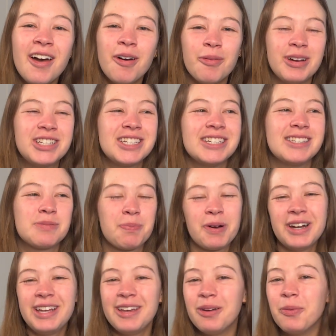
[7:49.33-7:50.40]
which is
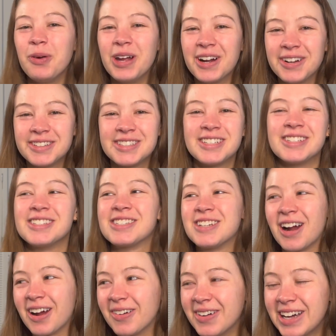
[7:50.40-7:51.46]
pretty weird to
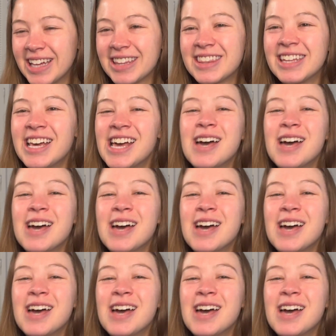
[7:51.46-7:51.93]
start with.